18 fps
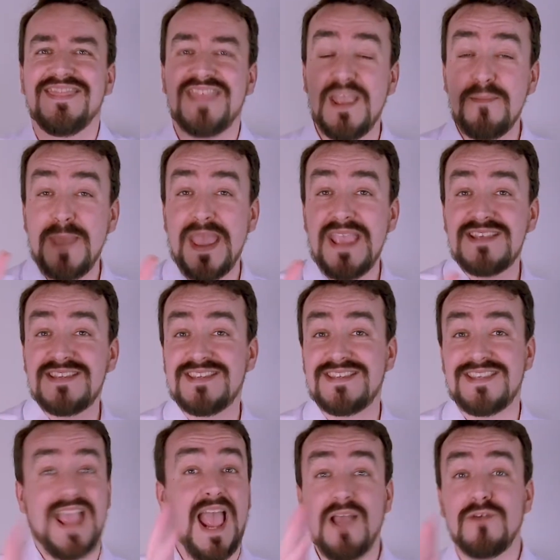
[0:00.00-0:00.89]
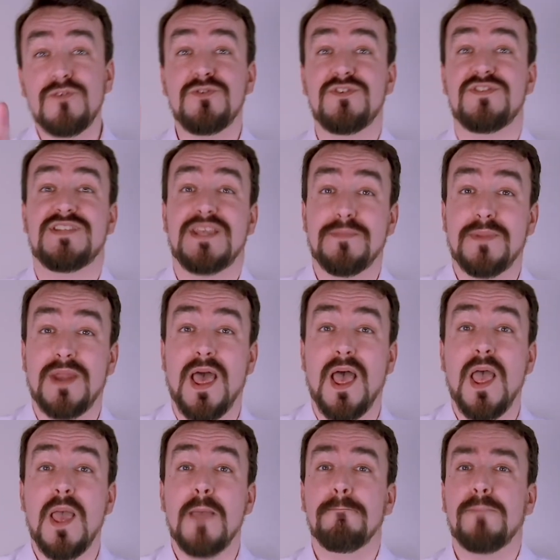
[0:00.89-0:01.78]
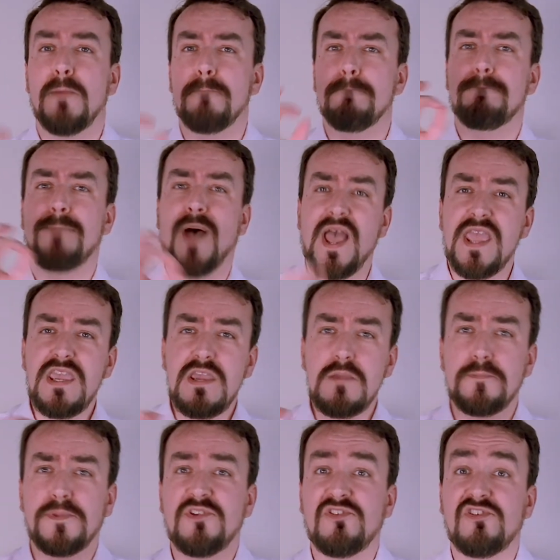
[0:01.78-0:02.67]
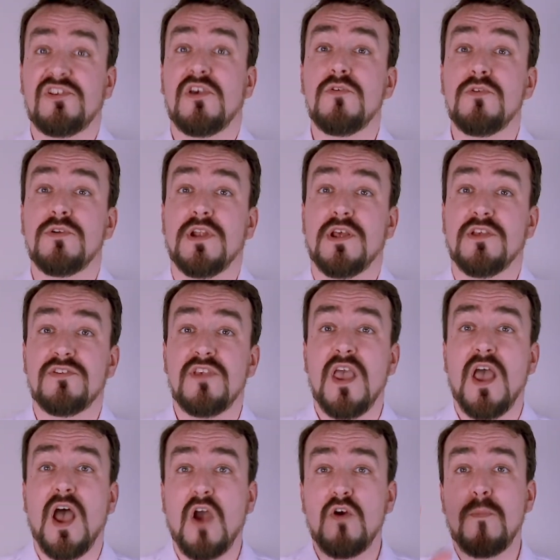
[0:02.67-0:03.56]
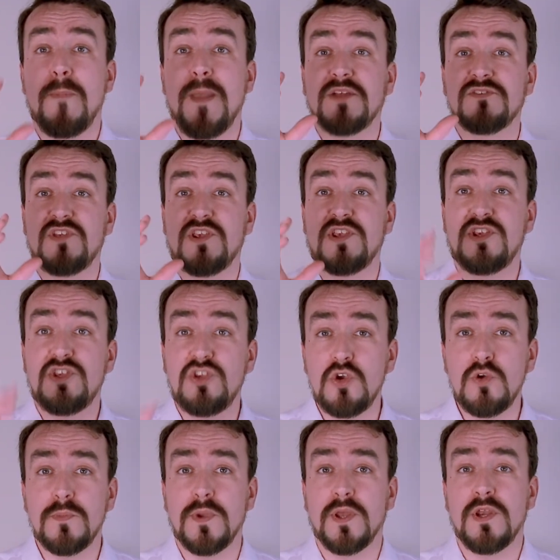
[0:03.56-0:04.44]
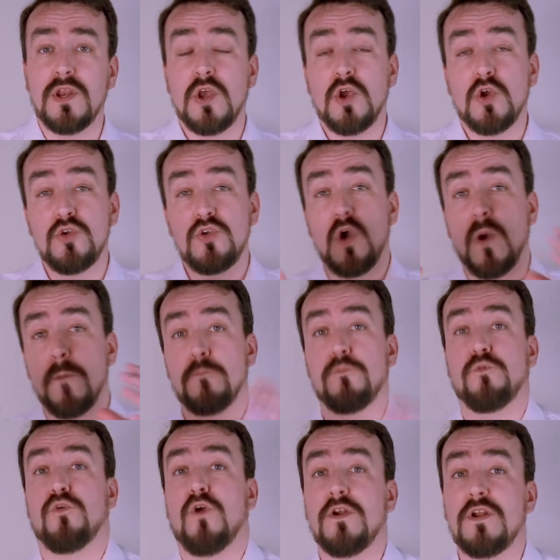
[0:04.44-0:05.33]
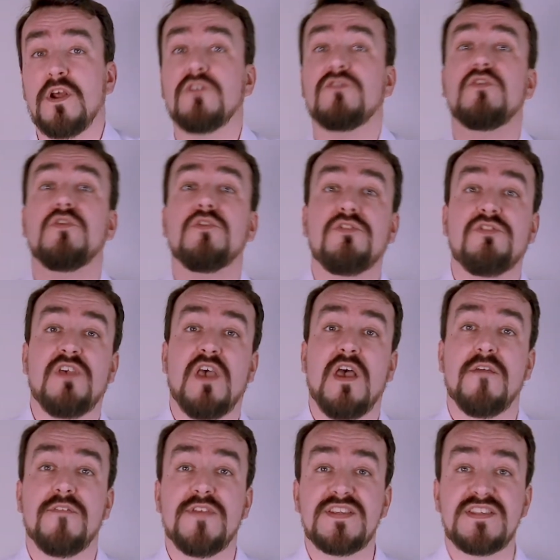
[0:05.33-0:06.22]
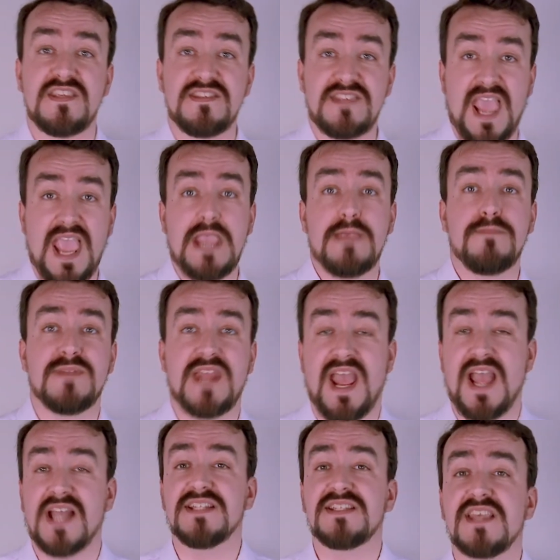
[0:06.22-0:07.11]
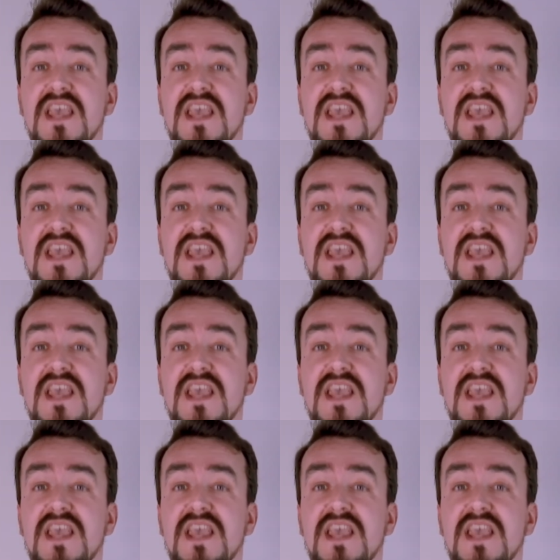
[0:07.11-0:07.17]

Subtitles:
They may sound similar, but buyer personas are about a human who your product or service is aimed at.